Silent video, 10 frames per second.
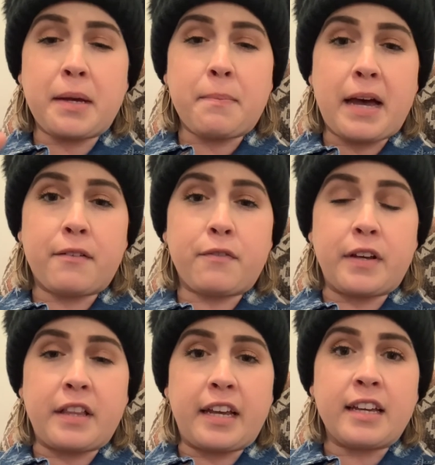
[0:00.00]
bad
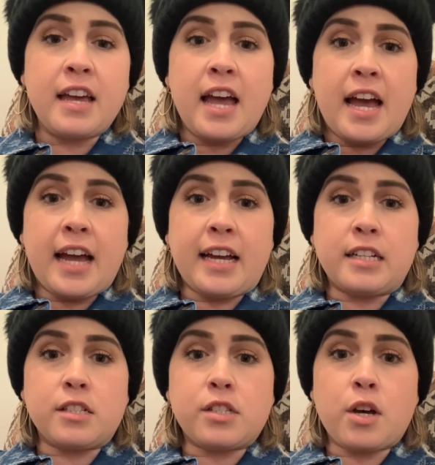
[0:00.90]
feeling.
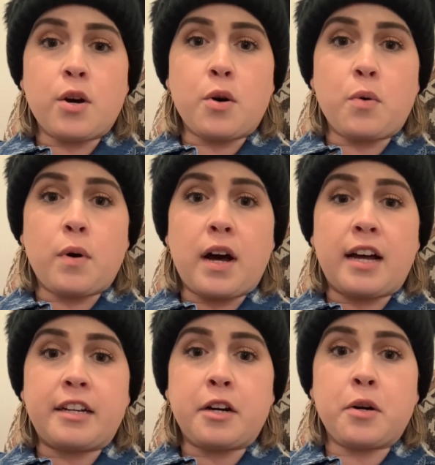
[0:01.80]
And so
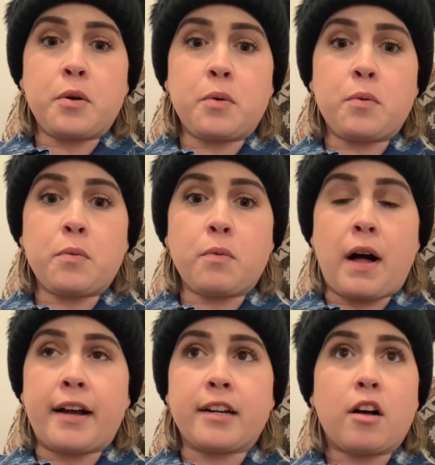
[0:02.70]
I know
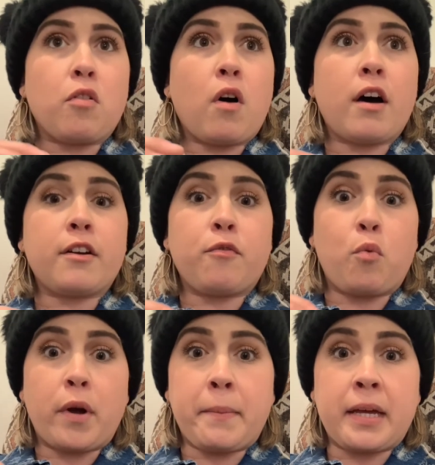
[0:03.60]
like a lot of
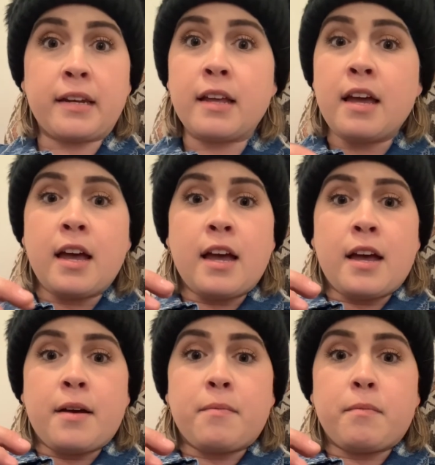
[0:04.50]
women,
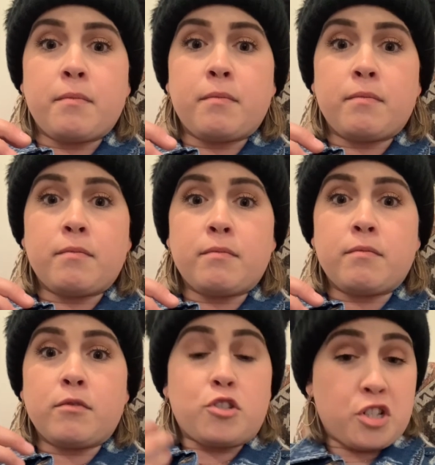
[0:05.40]

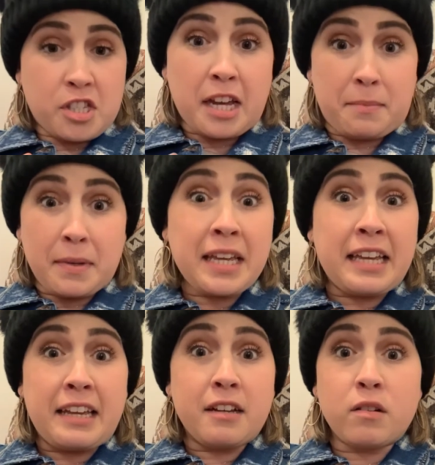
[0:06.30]
just like
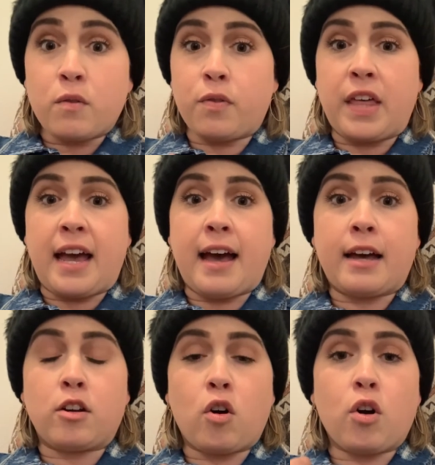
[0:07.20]
me,
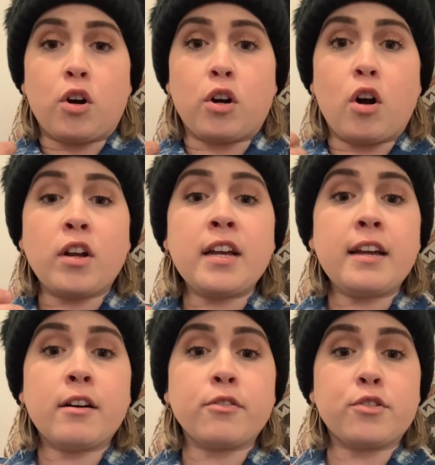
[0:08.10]
that are on
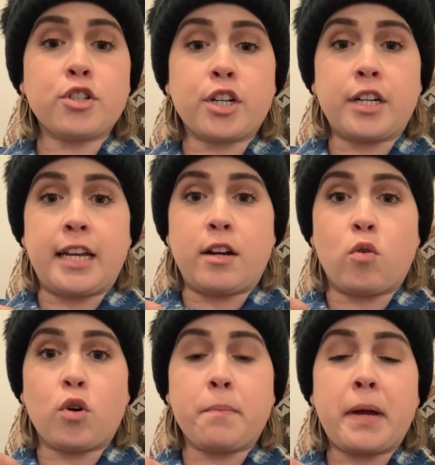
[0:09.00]
a health journey,
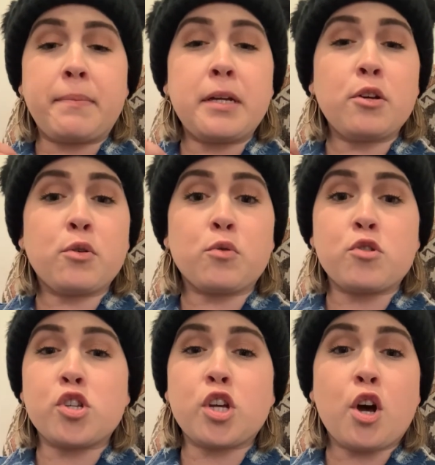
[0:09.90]
or maybe you're
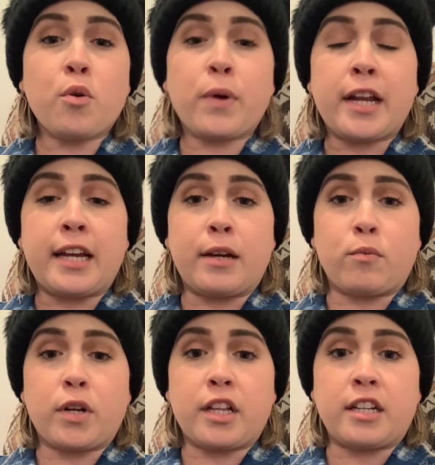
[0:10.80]
so ready
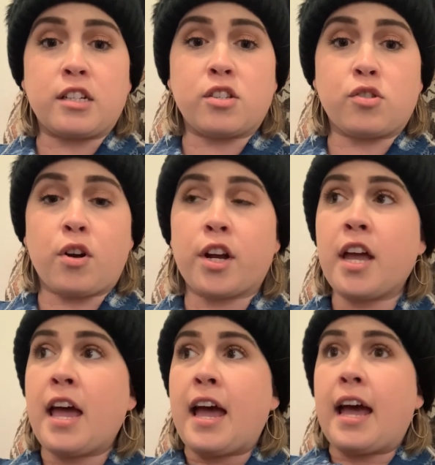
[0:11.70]
and willing to start
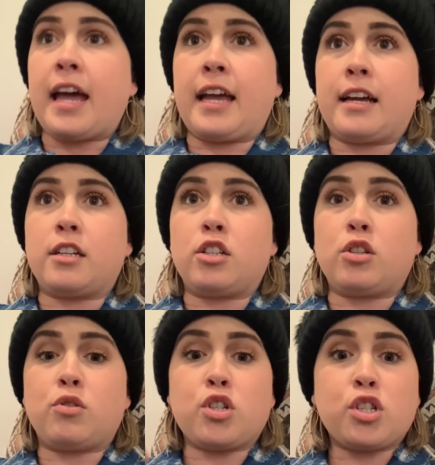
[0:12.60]
and
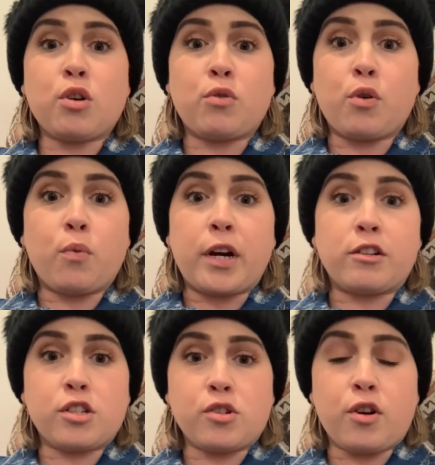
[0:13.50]
you just don't know where
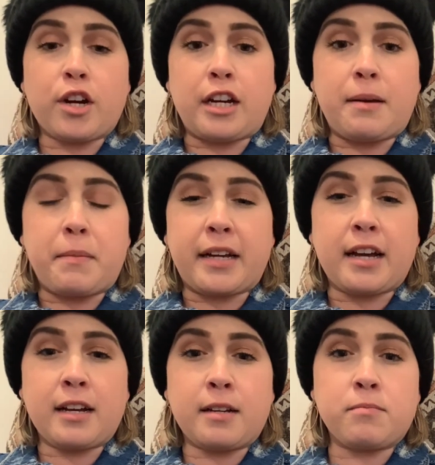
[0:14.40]
to start and it
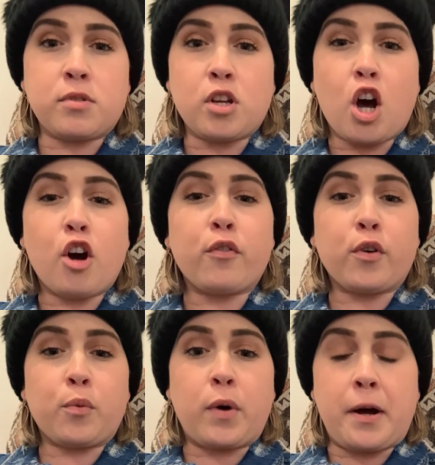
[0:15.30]
becomes
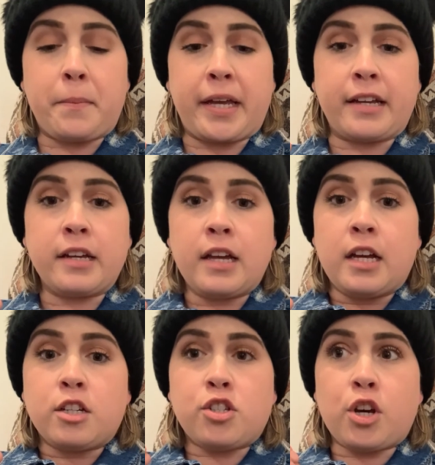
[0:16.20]
overwhelming.
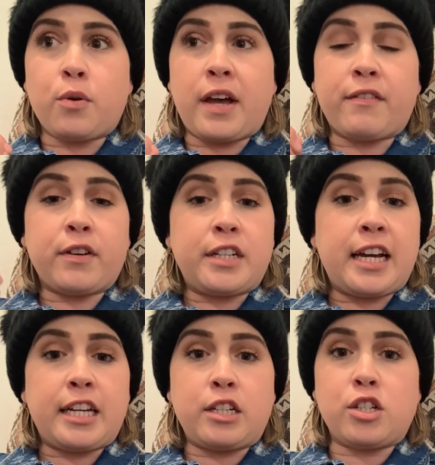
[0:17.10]
So every
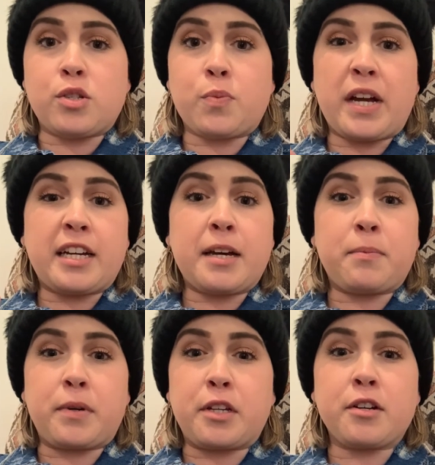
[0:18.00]
day you just wake
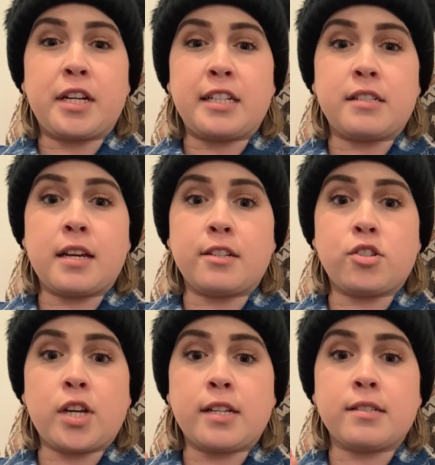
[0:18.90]
up with good
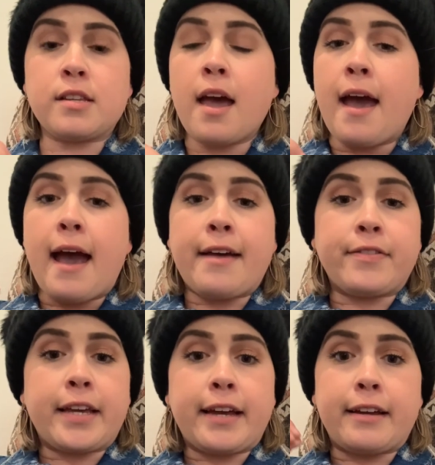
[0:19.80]
intentions,
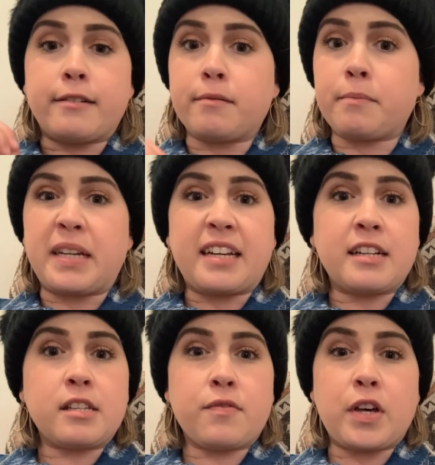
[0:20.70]
and then
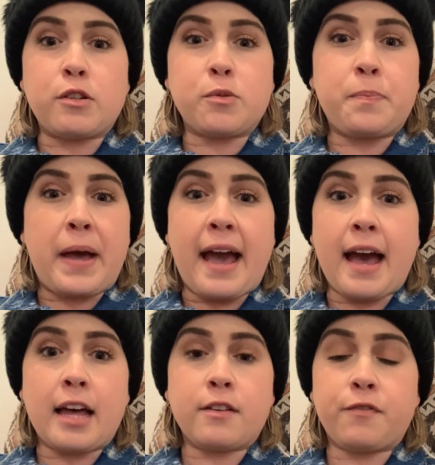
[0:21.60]
because of those
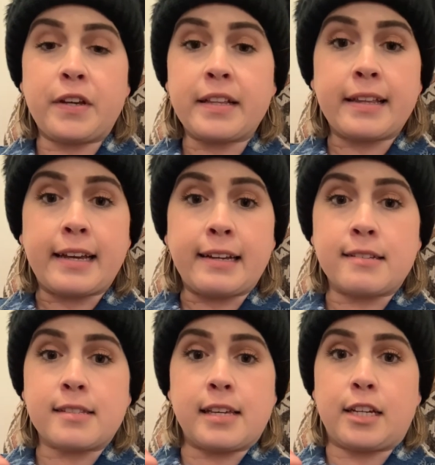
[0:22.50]
bad
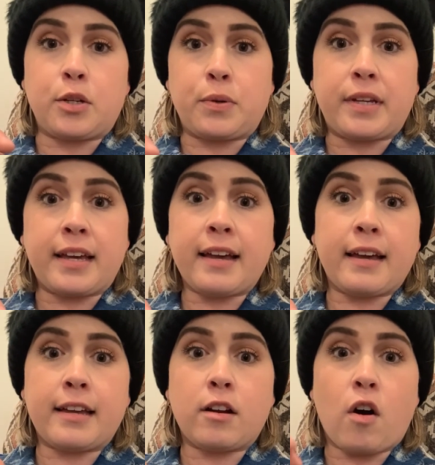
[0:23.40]
feelings that you
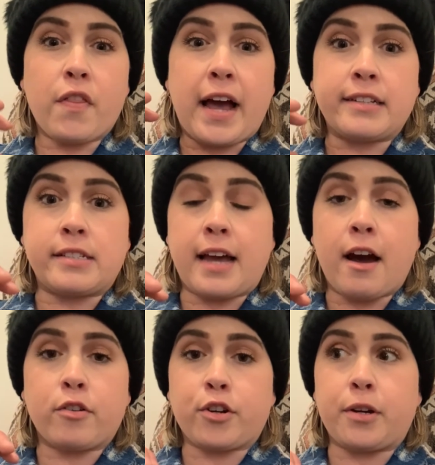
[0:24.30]
get, all that
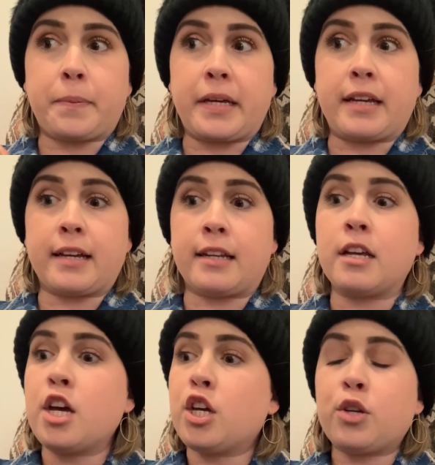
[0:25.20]
doubt creeping
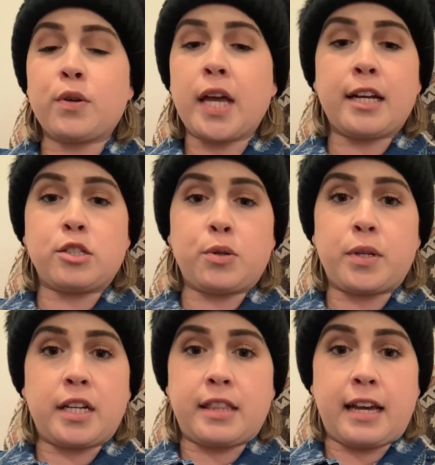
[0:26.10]
in, you can't do
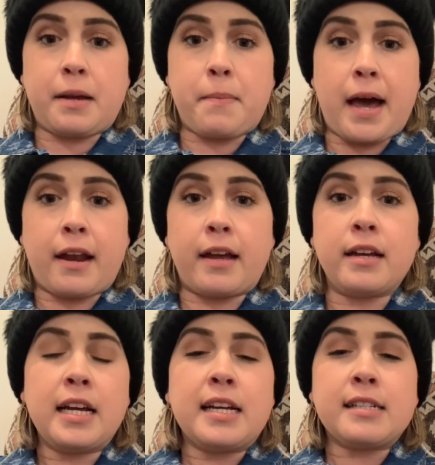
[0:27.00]
anything about it.
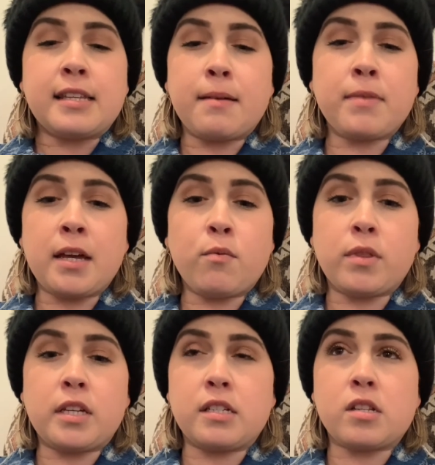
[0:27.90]
Same thing
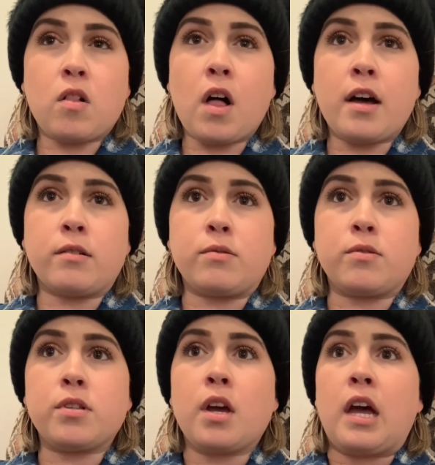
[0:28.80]
with these
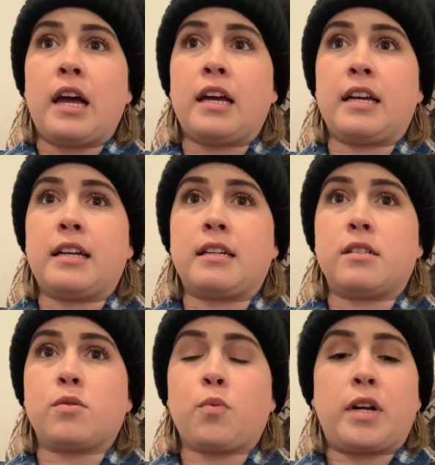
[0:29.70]
clothes.
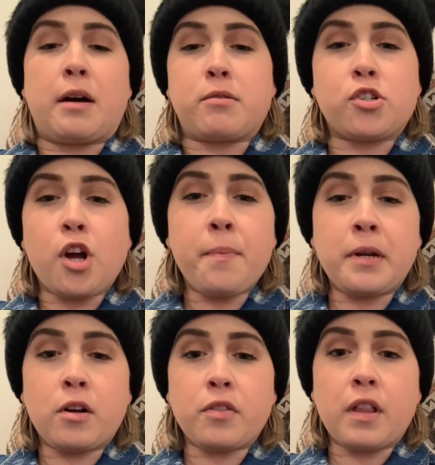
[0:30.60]
Is when I was
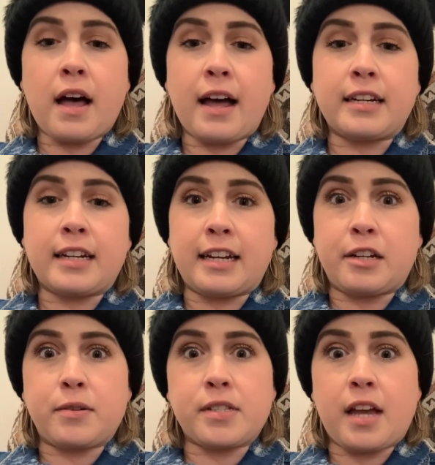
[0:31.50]
shopping online, and I
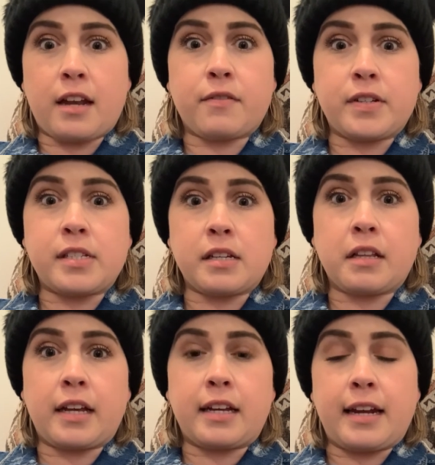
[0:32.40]
know it's kind of a
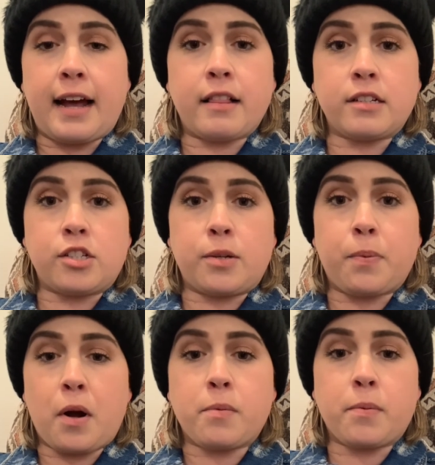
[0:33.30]
silly analogy
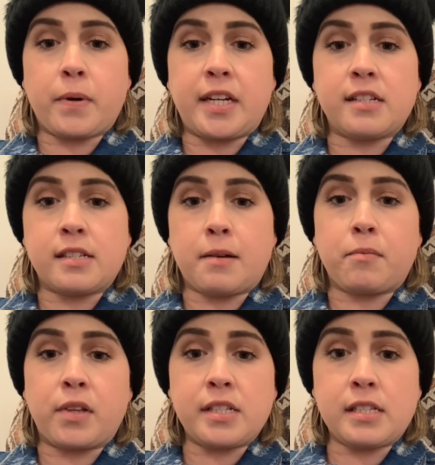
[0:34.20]
probably to
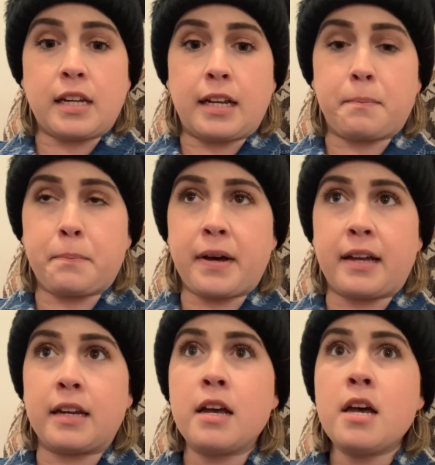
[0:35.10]
some listening, but